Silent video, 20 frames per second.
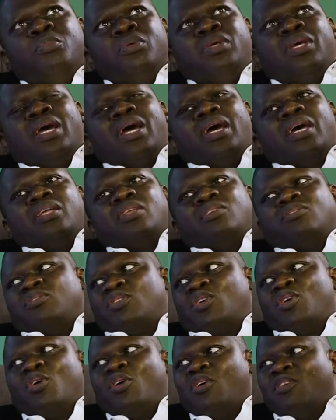Be ahead of the
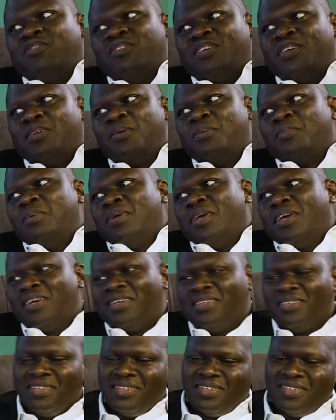curve and not
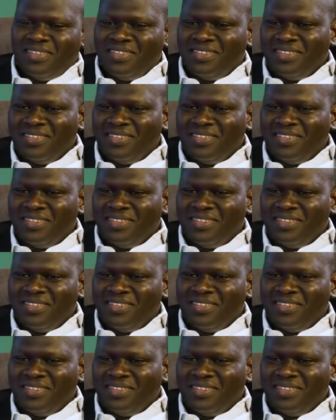behind it.